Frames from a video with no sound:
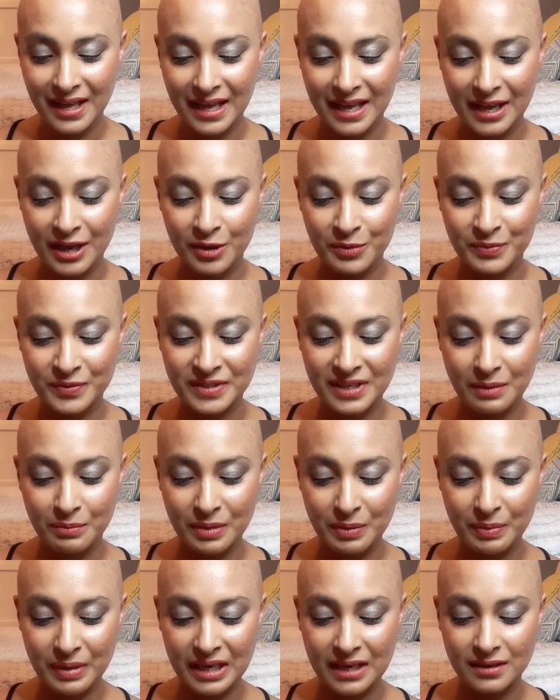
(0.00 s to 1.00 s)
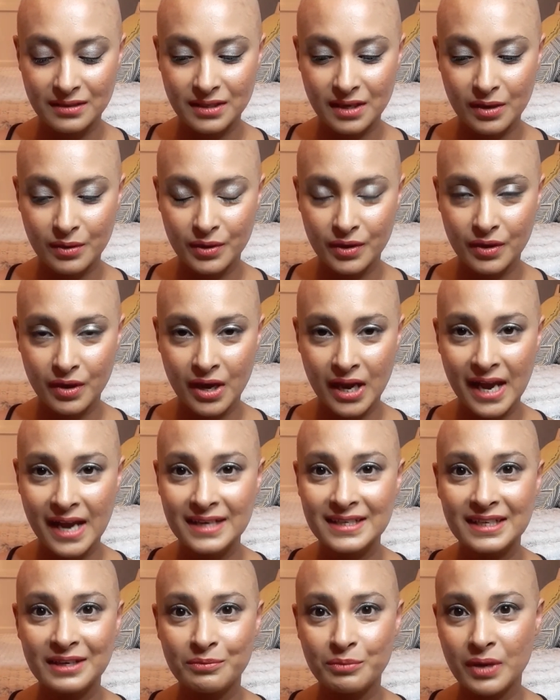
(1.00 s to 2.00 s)
It upset me because I
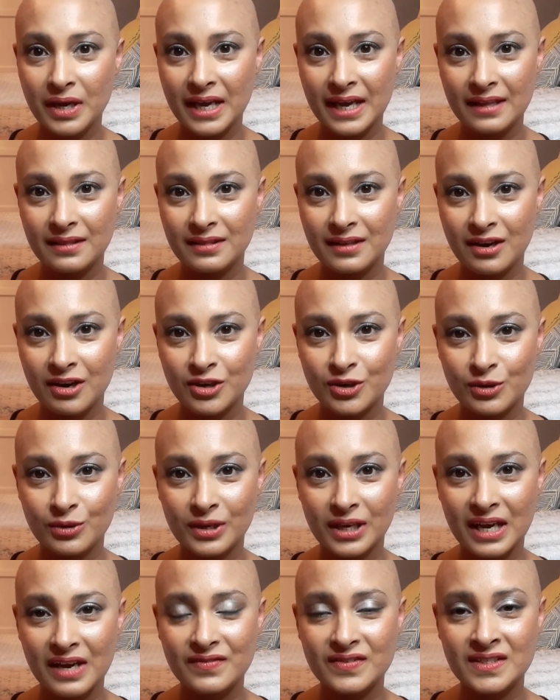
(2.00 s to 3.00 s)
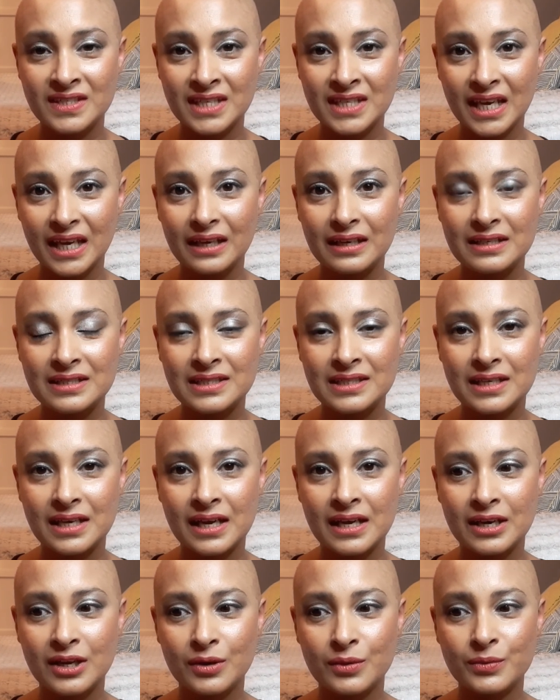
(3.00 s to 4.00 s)
had it in my head that I'd only have 6,
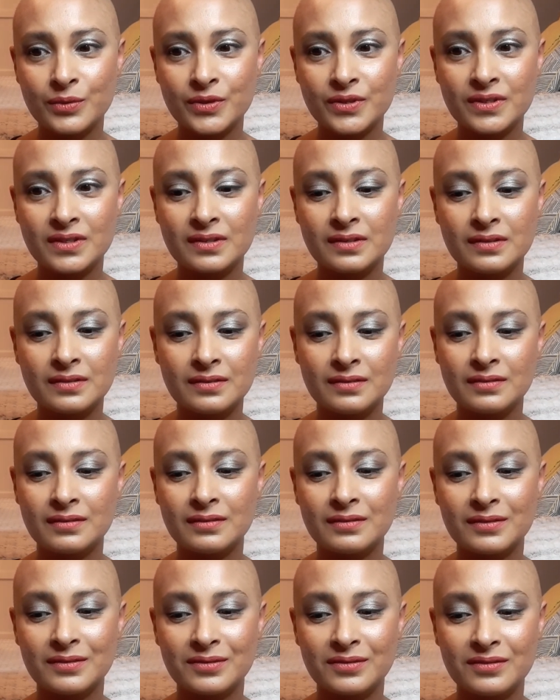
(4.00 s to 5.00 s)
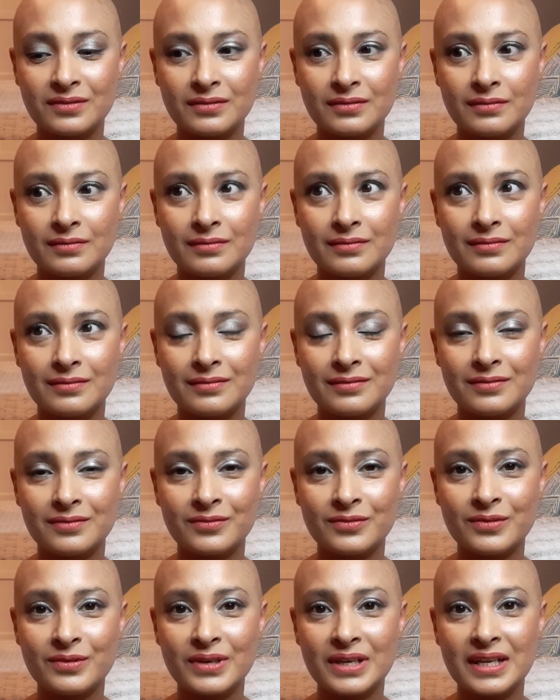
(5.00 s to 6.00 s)
and I was
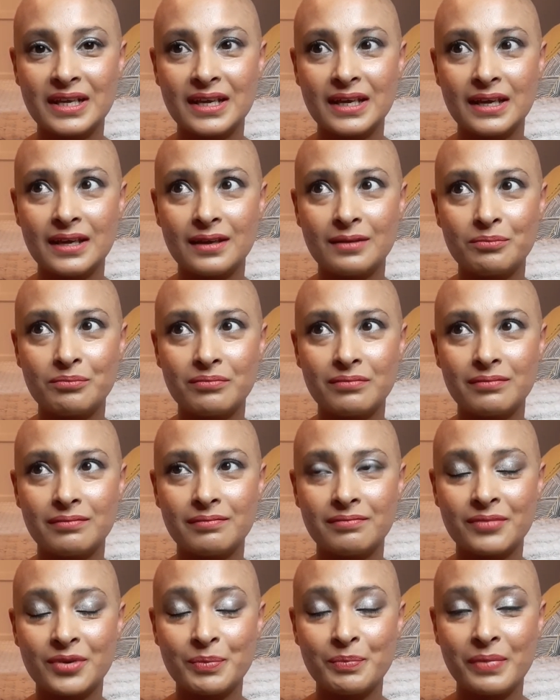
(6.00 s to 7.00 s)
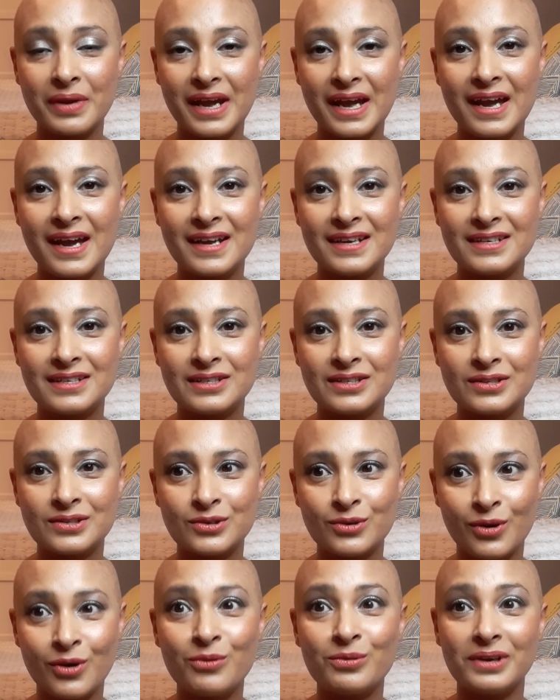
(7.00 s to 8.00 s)
really prepared
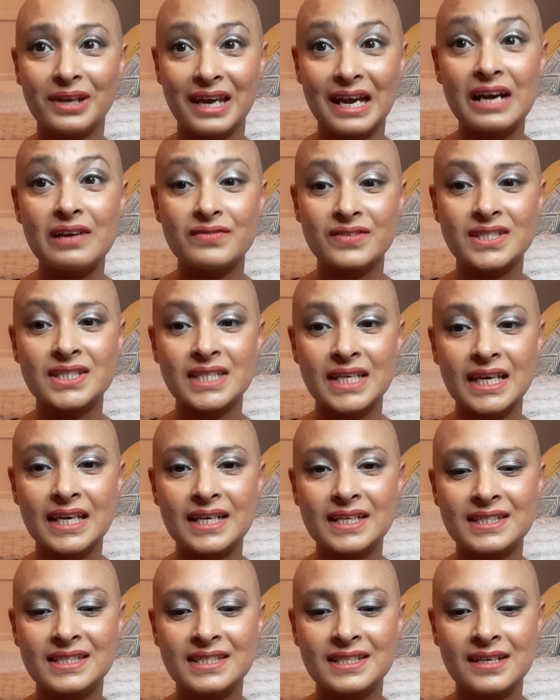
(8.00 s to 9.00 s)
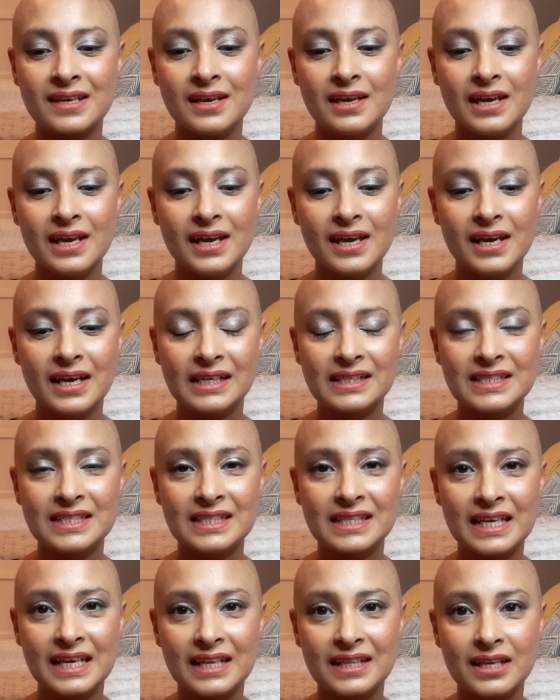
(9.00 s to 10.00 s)
to only have 6, and to
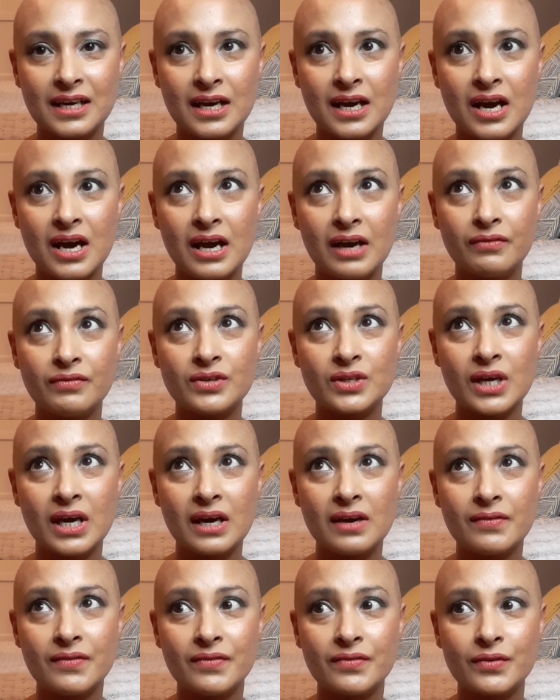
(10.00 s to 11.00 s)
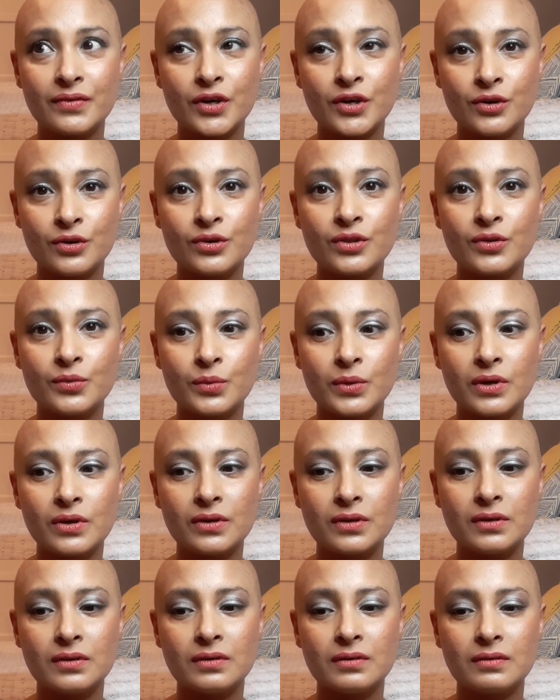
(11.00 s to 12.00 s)
think that I have to have another
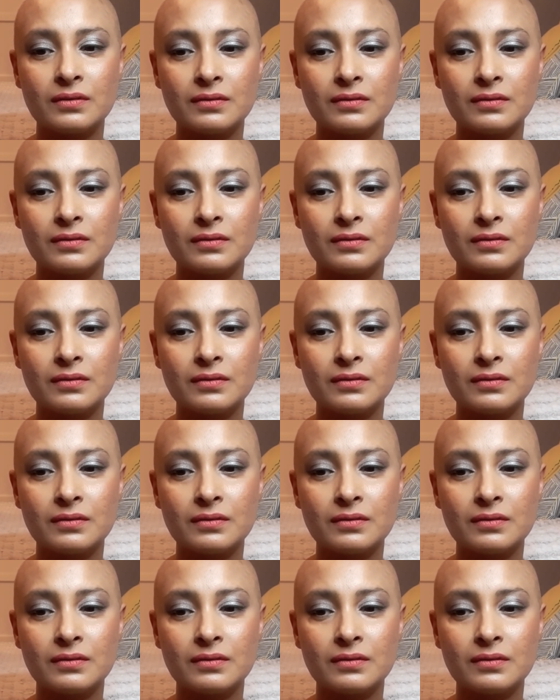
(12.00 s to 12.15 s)
one.